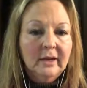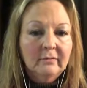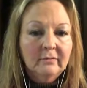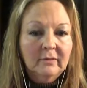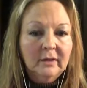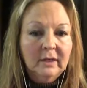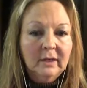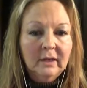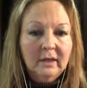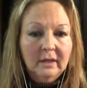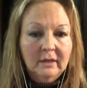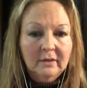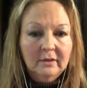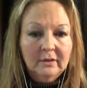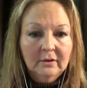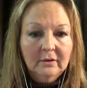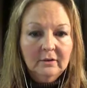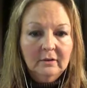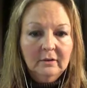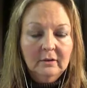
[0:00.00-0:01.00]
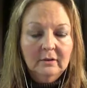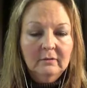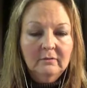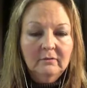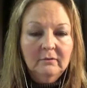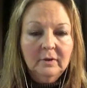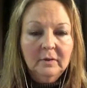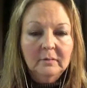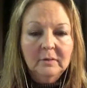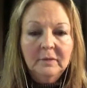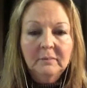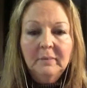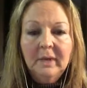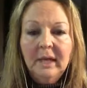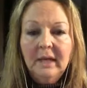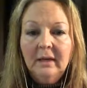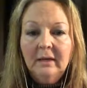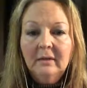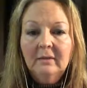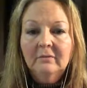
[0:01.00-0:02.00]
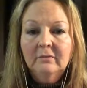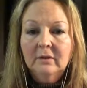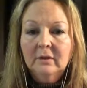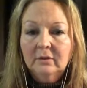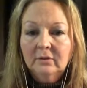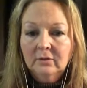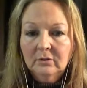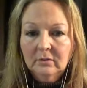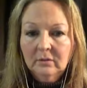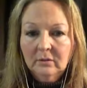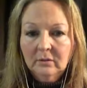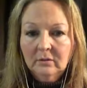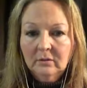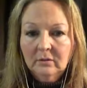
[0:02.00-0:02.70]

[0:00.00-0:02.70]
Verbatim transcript: the other from the pain of the truth.